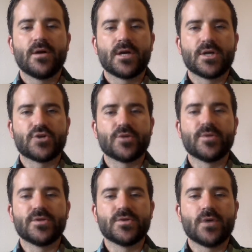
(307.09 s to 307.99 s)

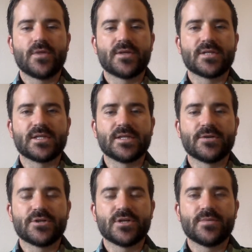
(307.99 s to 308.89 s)
contribute to authentic
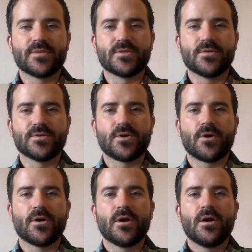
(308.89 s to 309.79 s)
leadership. And so those are